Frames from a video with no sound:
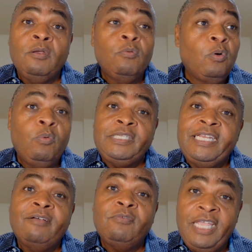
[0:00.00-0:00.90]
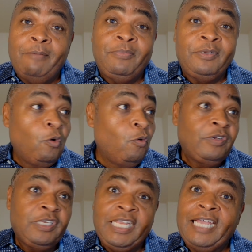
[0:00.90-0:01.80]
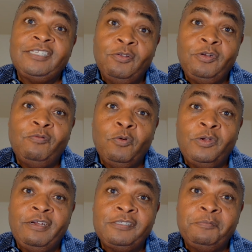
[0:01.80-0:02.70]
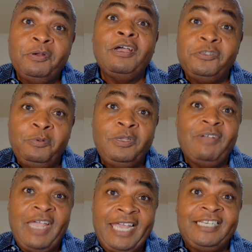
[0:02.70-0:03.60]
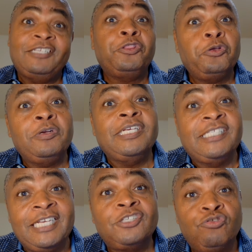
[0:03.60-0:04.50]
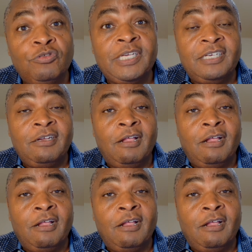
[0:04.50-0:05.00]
Well, what the devil happened over the last 34 years? Because we've added $36 trillion.